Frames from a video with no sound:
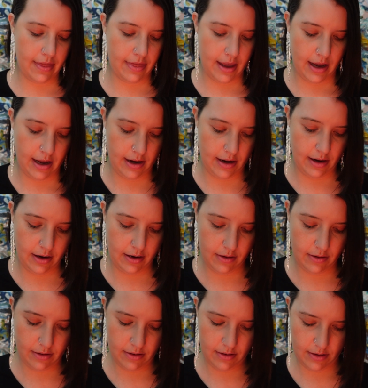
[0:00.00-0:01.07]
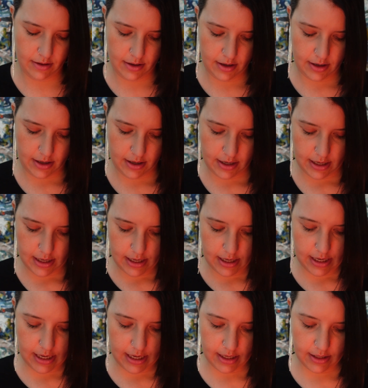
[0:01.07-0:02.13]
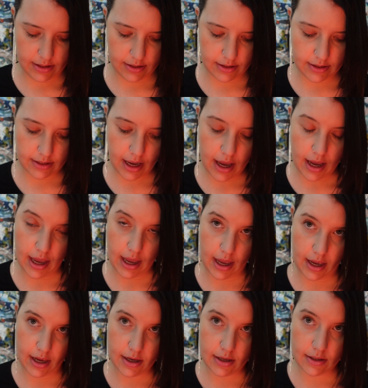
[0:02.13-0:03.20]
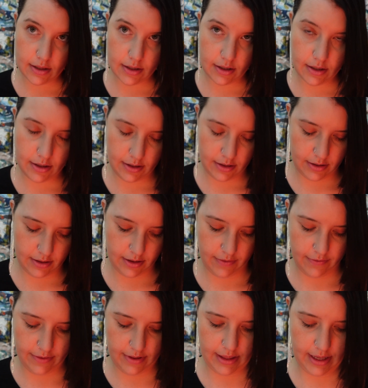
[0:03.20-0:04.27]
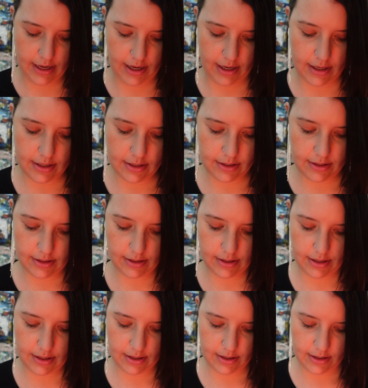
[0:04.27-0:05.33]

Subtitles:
And then inside of this,